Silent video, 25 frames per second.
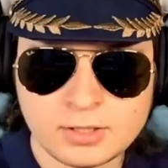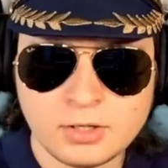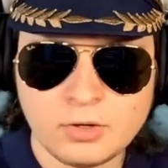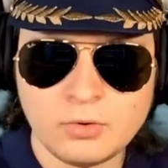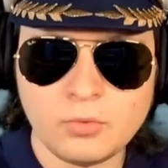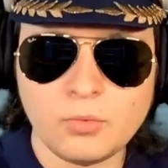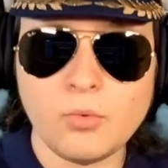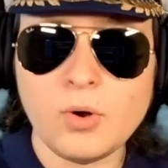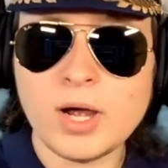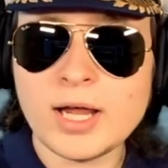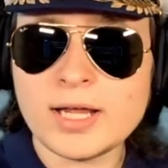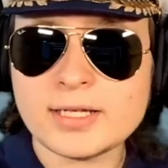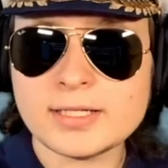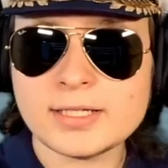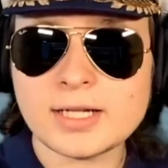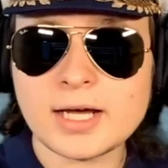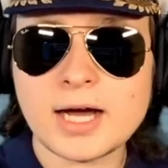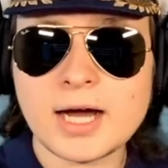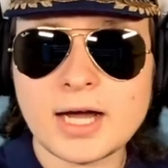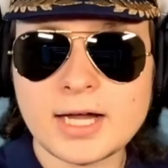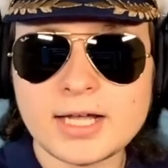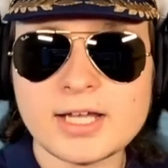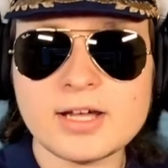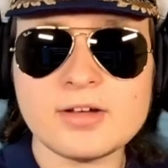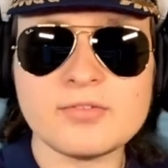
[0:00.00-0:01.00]
When
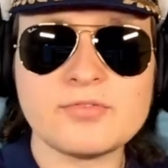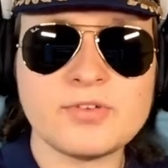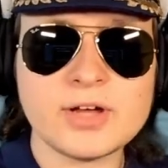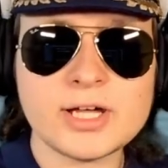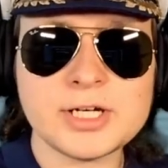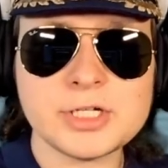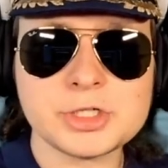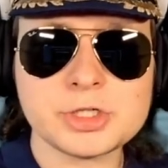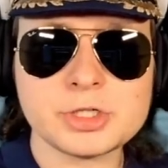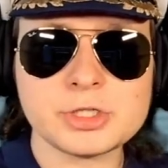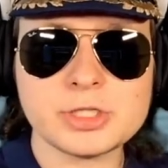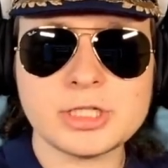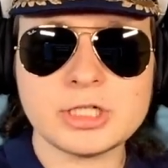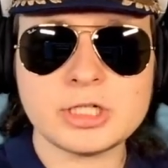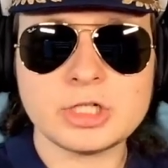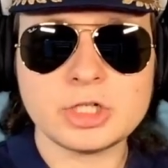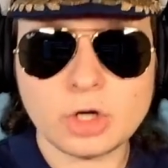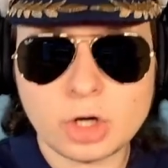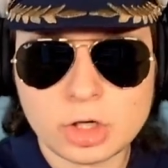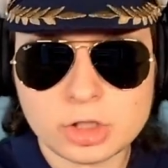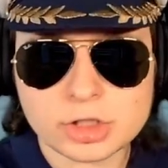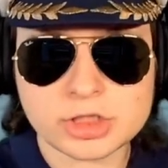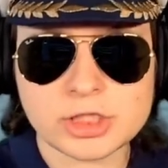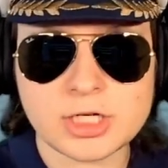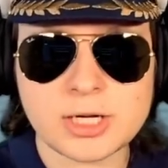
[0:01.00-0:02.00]
I eventually
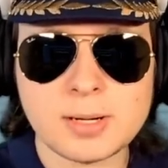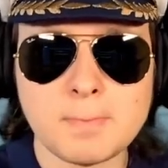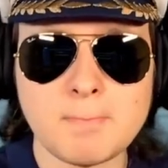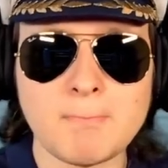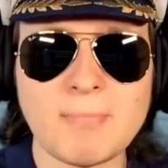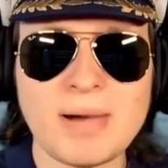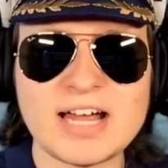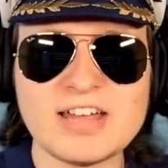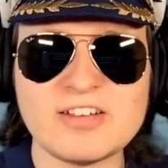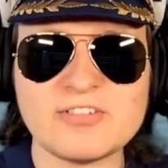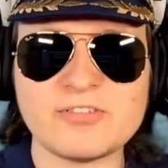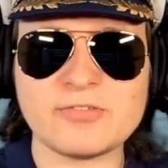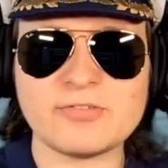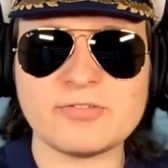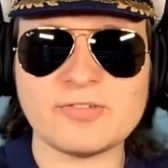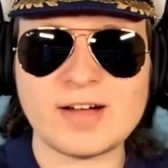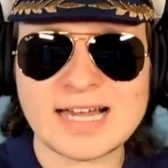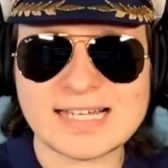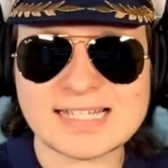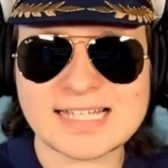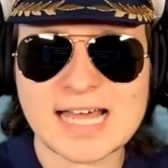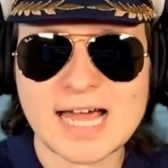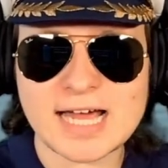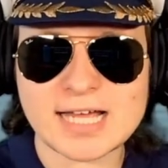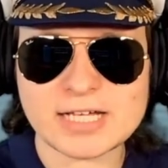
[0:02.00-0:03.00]
got my
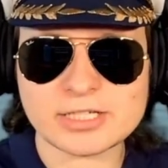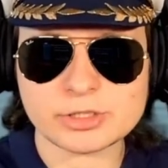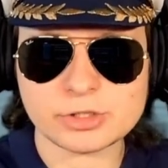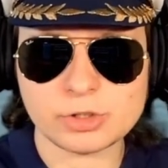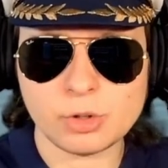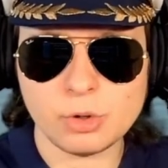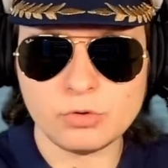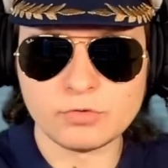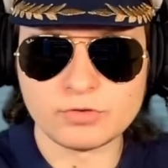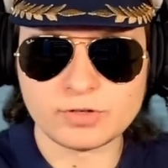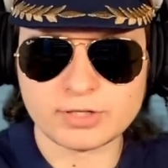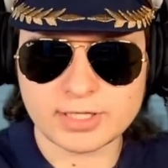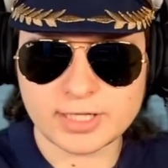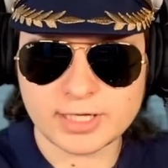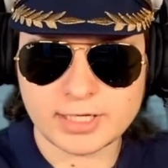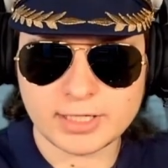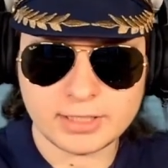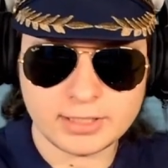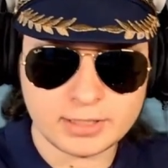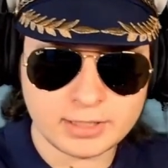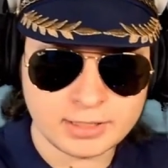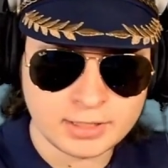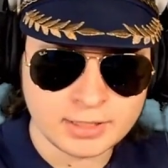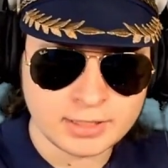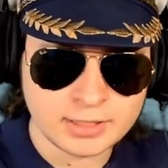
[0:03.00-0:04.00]
fat ass over there,